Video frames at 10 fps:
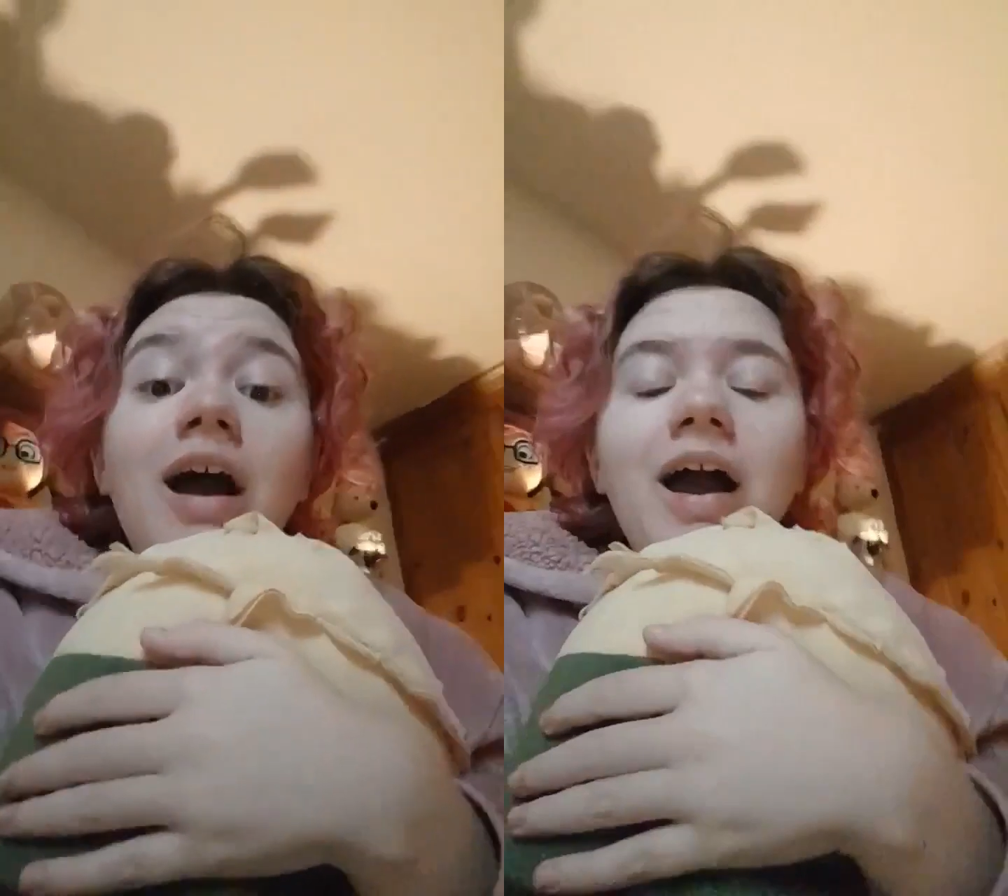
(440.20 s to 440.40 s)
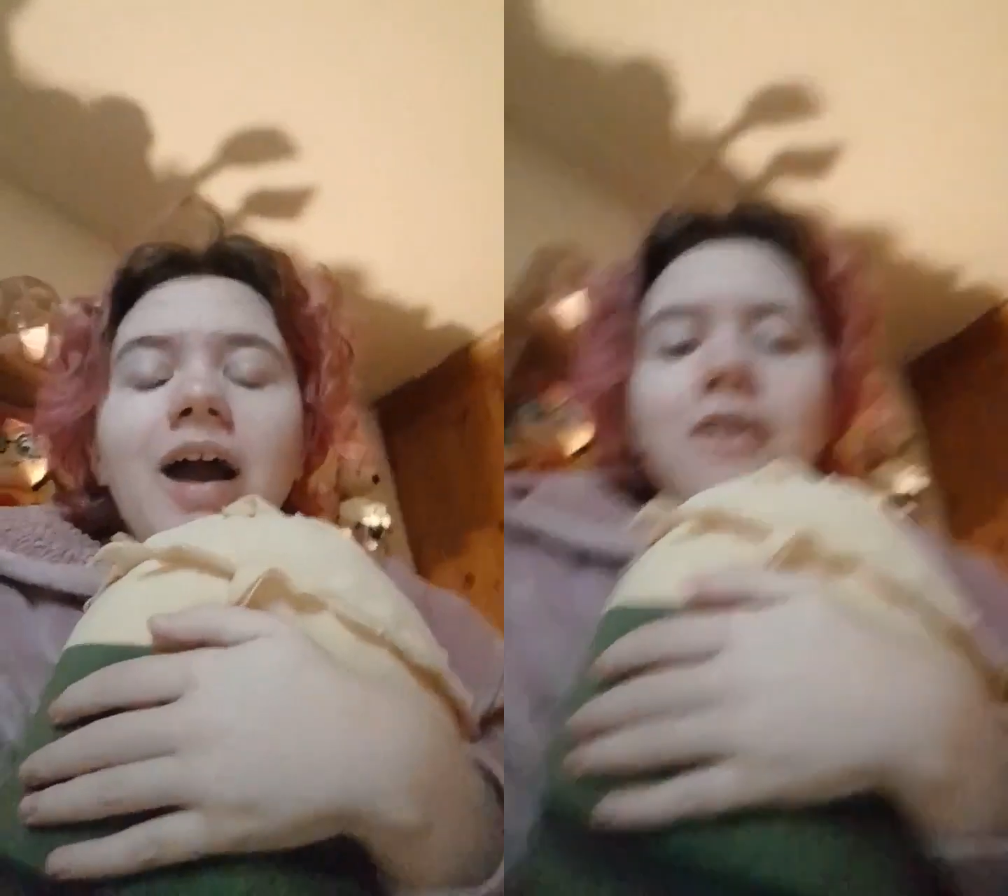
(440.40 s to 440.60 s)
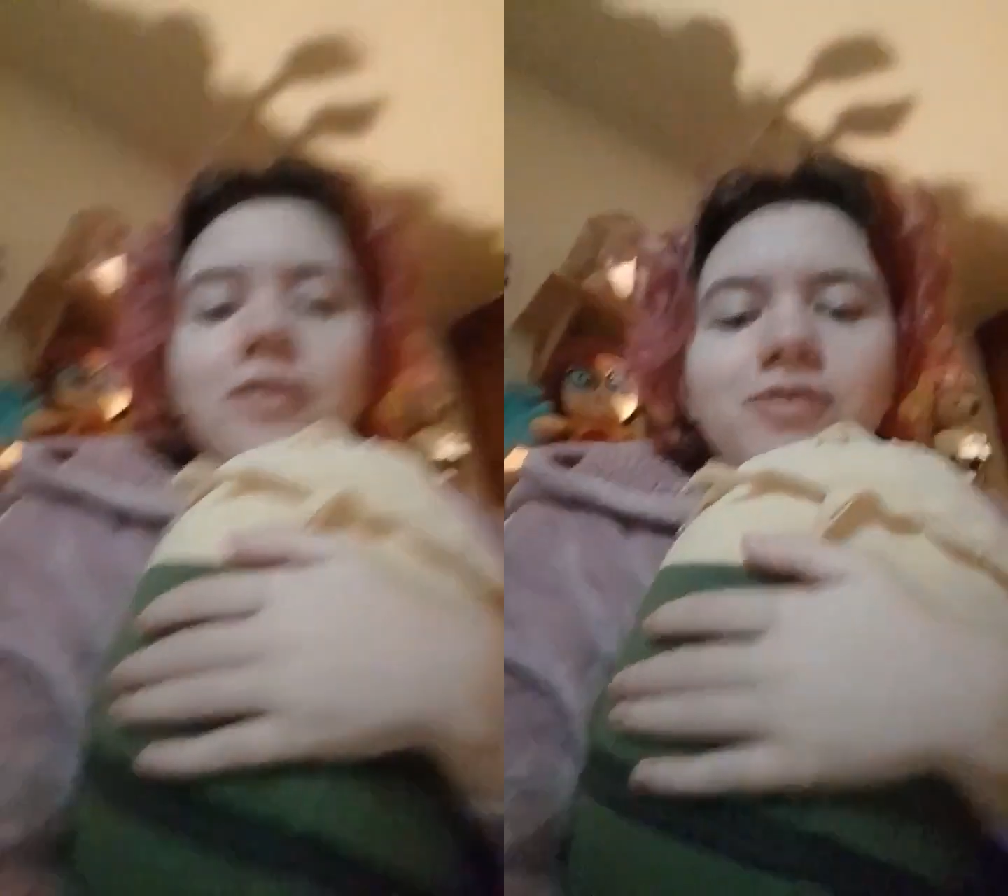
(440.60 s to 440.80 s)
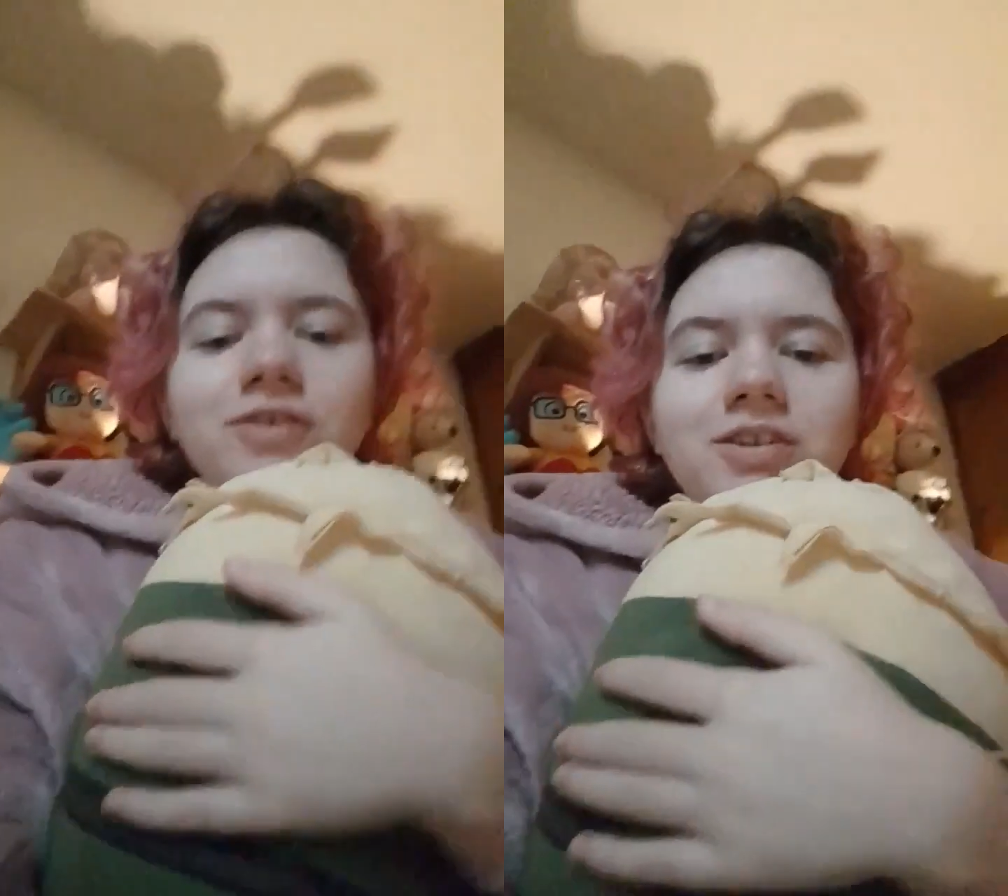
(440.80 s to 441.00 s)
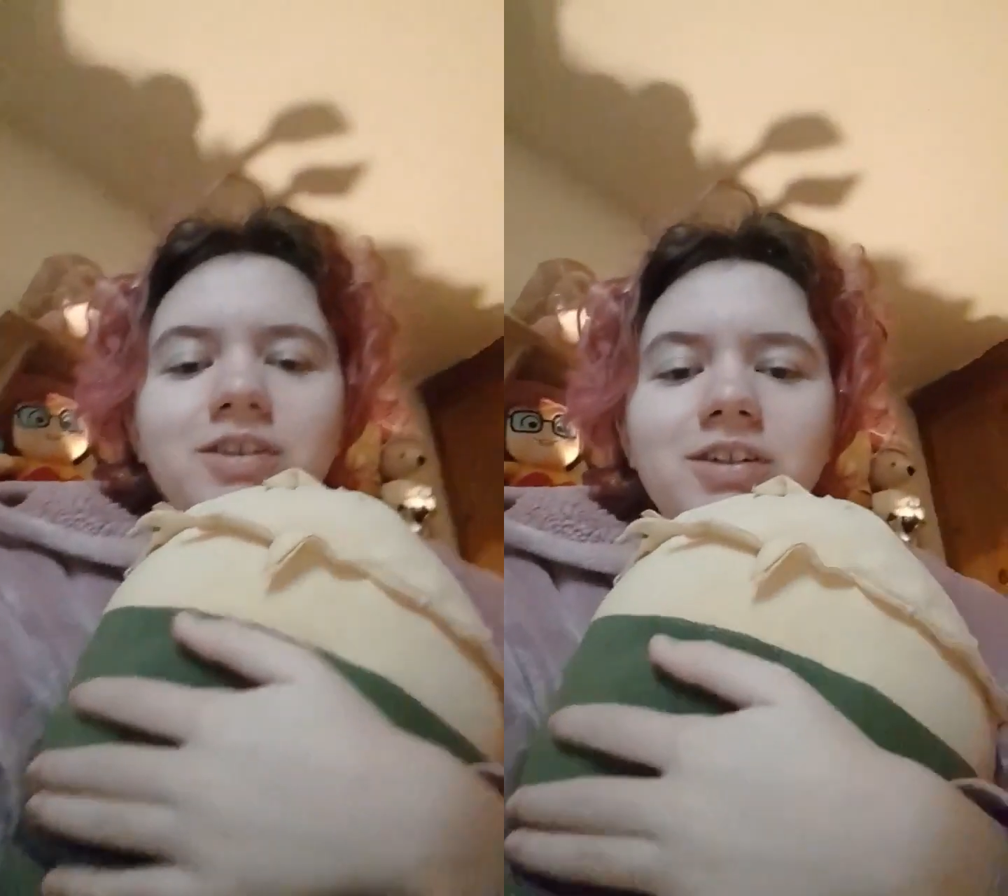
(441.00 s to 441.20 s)
have
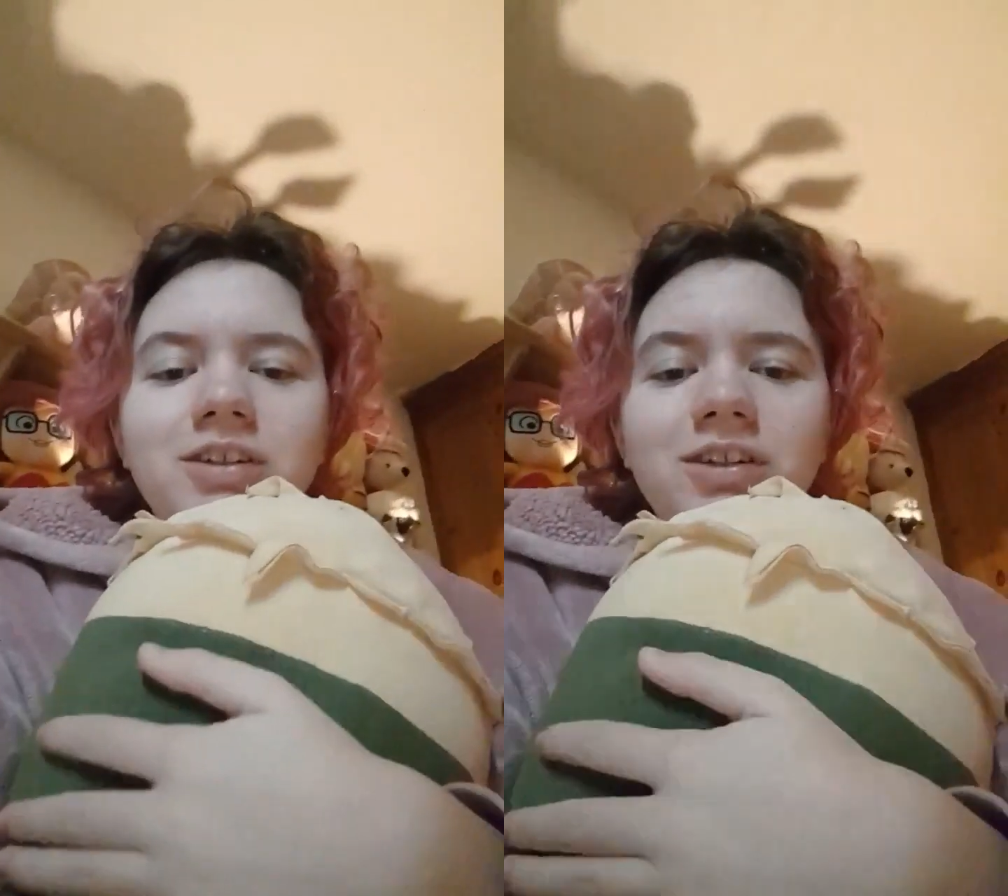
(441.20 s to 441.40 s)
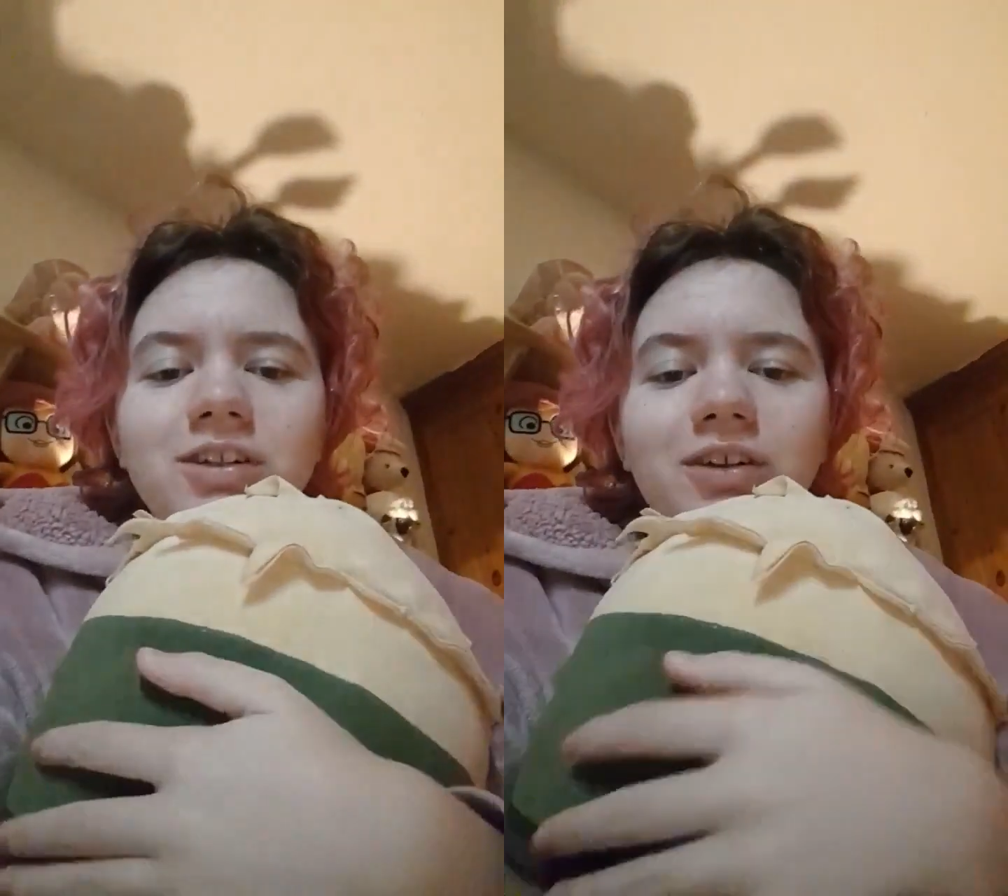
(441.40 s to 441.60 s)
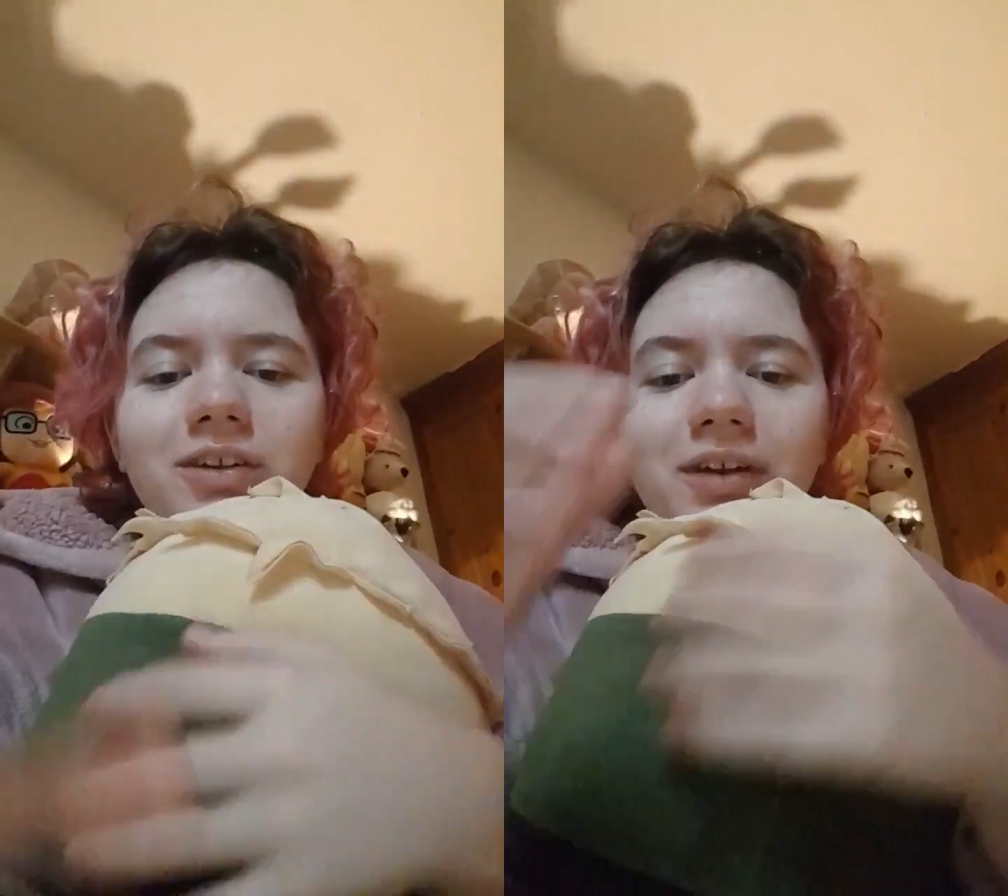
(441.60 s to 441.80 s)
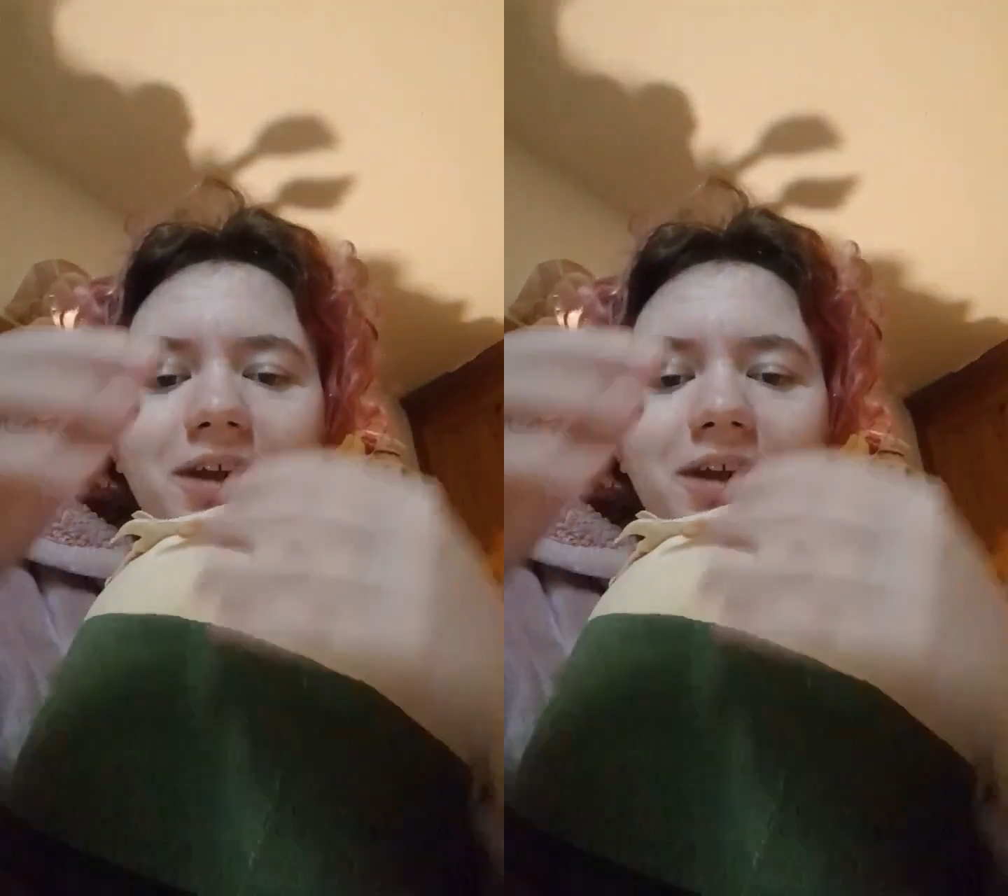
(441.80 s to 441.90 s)
to